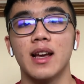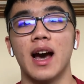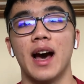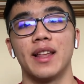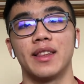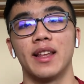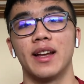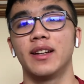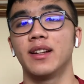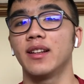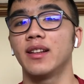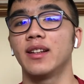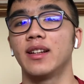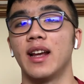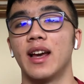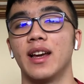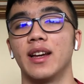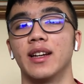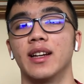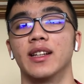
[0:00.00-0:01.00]
At the end of the
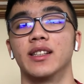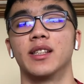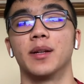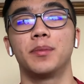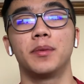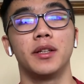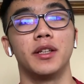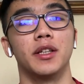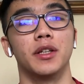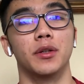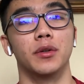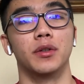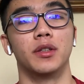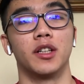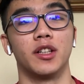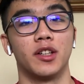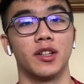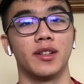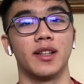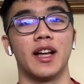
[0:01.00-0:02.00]
day, it's up to you to
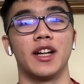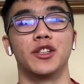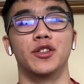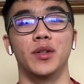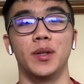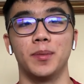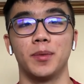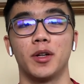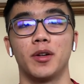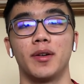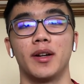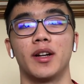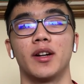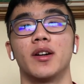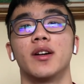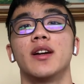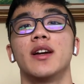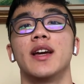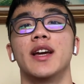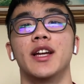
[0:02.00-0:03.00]
turn that dream career
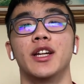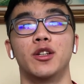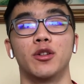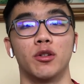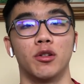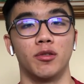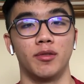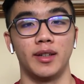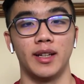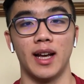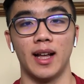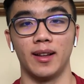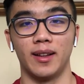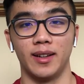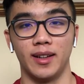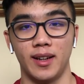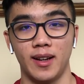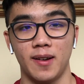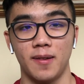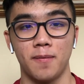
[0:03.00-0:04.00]
into a
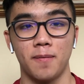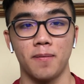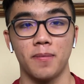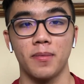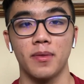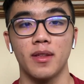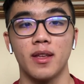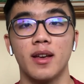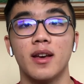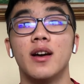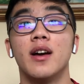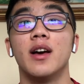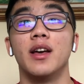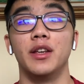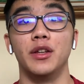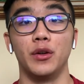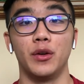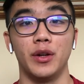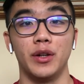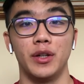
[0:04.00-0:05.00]
reality.
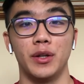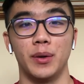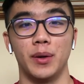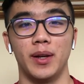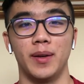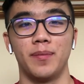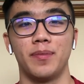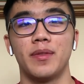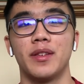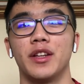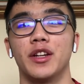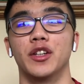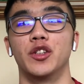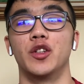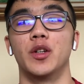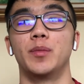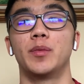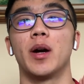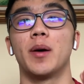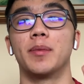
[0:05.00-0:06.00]
You can do it. Your
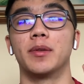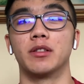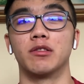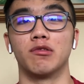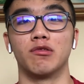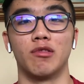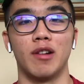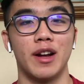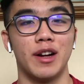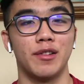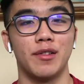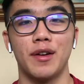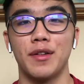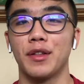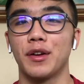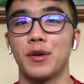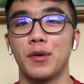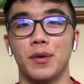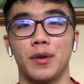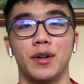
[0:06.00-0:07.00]
dream job is right around
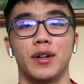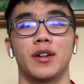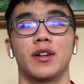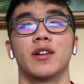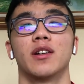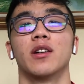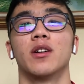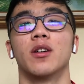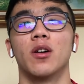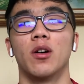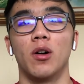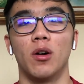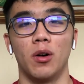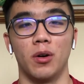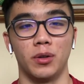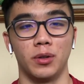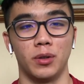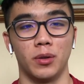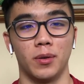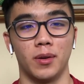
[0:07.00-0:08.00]
the corner.
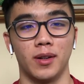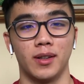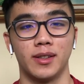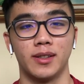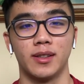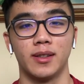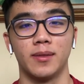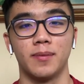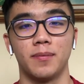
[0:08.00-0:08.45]
all yours.